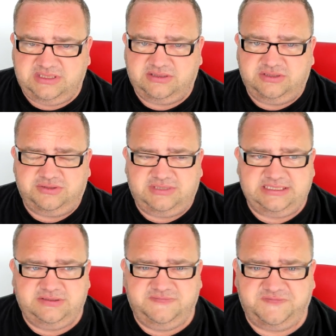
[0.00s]
I'm going to do that
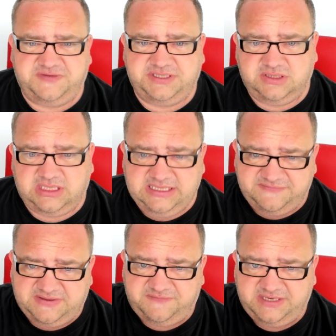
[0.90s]
in another video. I'll leave
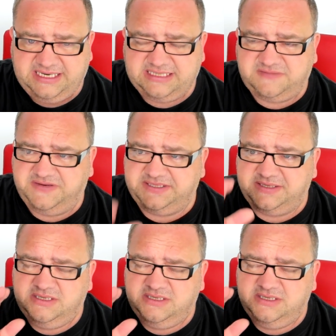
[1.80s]
that for the next vid.